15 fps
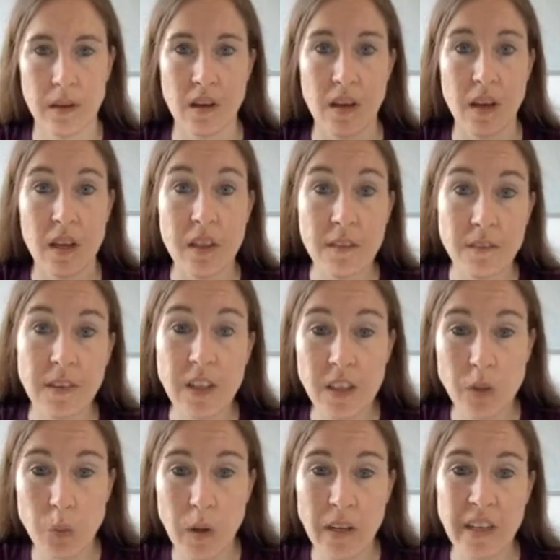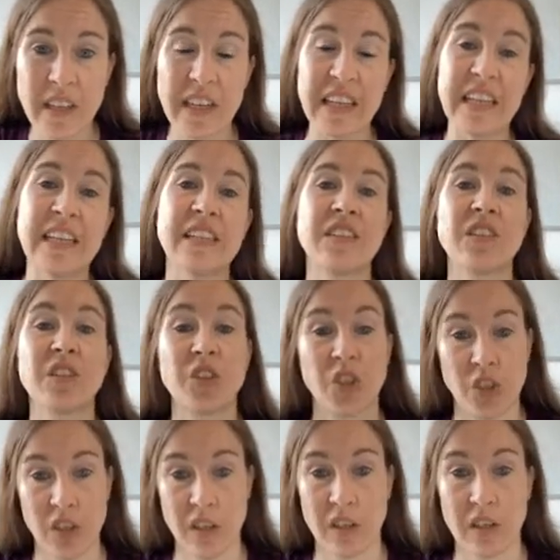The first one is
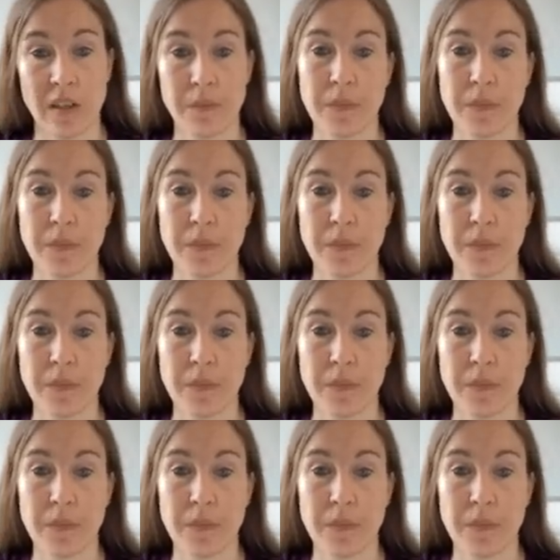sugar.